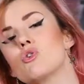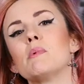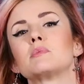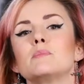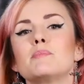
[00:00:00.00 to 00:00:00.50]

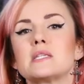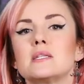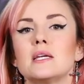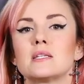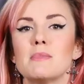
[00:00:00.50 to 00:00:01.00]
drum up some
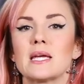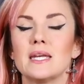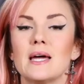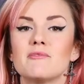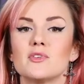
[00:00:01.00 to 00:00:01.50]
business, make a
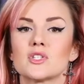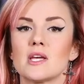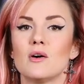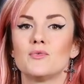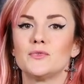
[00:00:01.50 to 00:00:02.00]
name for
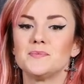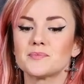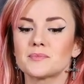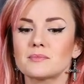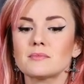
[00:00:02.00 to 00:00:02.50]
yourself,
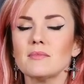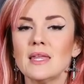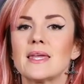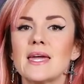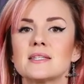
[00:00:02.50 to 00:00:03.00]

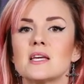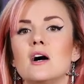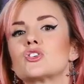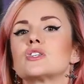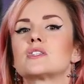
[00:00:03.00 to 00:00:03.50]
get in
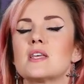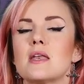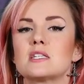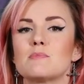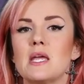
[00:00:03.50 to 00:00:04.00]
touch,
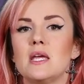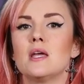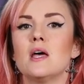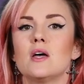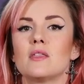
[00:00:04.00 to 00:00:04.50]
send
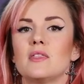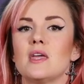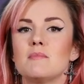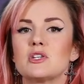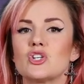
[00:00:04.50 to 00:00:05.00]
me
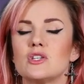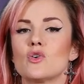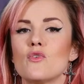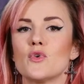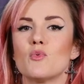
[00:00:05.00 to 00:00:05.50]
the images
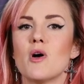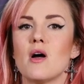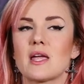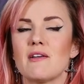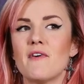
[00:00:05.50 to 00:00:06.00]
of your
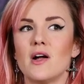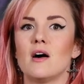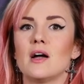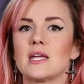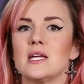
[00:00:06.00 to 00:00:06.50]
work. If I
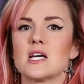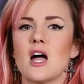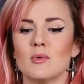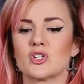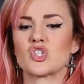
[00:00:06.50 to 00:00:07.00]
like it,
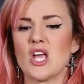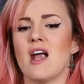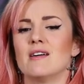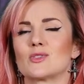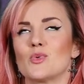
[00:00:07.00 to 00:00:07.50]
I will
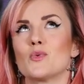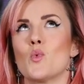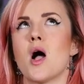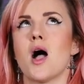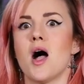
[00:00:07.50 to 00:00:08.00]
share it with the
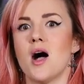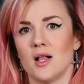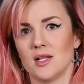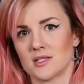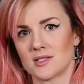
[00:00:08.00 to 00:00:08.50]

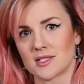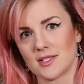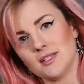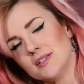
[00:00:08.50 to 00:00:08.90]
world.